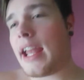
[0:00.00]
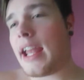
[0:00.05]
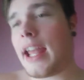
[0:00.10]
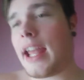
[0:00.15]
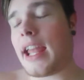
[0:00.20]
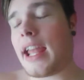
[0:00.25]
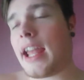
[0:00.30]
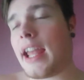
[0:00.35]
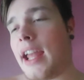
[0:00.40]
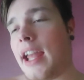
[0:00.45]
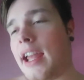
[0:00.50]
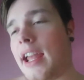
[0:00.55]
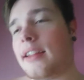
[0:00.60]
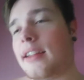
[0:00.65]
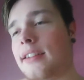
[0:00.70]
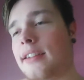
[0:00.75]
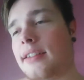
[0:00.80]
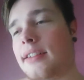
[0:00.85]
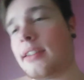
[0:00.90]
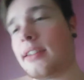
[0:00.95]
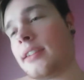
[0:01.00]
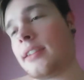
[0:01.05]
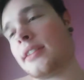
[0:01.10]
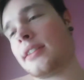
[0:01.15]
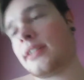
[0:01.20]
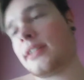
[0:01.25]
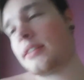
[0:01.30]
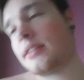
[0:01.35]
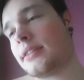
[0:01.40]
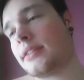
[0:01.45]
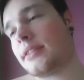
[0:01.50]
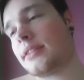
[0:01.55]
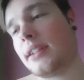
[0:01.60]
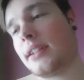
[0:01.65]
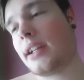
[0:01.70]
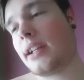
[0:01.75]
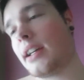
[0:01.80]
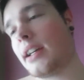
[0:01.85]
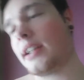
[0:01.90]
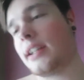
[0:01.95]
And
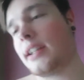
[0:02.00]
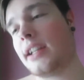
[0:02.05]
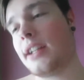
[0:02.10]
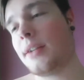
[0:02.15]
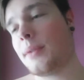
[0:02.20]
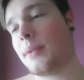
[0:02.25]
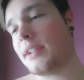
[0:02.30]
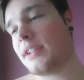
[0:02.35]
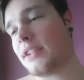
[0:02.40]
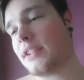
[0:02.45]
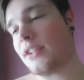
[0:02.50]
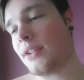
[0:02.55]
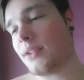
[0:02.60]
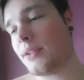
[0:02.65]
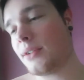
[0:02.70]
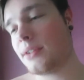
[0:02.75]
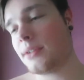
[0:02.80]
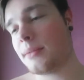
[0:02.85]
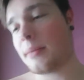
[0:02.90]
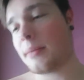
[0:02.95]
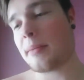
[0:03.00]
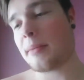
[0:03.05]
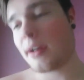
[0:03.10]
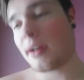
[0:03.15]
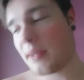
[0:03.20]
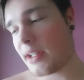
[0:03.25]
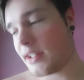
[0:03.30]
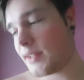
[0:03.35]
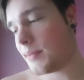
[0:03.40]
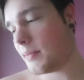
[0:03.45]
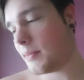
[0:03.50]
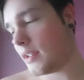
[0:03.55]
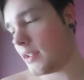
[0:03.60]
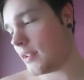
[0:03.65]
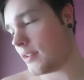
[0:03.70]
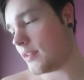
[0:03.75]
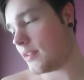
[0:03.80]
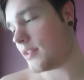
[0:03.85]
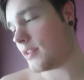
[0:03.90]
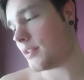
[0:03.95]
anyway, so my mom gets me,
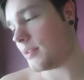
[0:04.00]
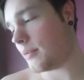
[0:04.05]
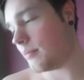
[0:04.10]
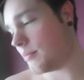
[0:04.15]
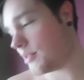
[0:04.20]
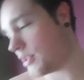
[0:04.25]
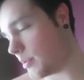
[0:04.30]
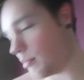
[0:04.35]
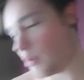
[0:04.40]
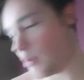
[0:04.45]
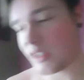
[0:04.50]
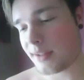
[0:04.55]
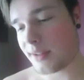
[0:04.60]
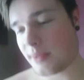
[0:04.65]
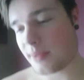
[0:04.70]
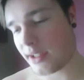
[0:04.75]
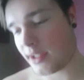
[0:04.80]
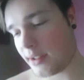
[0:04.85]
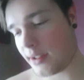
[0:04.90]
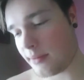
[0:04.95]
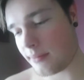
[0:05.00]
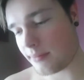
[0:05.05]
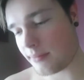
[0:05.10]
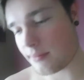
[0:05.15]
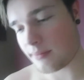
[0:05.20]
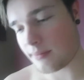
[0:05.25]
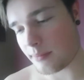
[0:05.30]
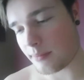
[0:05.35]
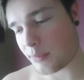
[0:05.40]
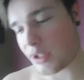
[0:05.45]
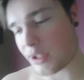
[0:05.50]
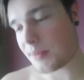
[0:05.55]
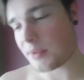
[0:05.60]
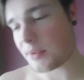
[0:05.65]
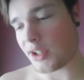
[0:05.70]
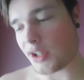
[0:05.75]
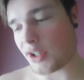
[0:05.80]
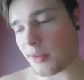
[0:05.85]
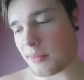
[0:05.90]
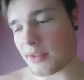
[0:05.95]
and she brings me
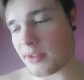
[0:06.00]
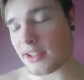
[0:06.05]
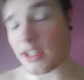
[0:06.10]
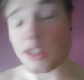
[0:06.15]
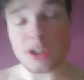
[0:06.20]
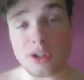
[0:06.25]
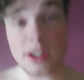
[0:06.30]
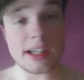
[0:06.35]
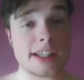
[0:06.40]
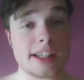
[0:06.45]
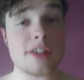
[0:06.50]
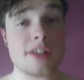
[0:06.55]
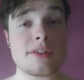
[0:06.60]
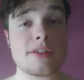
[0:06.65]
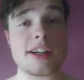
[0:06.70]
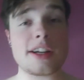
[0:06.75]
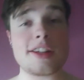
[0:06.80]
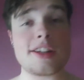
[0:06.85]
home. It's like, you got to get ready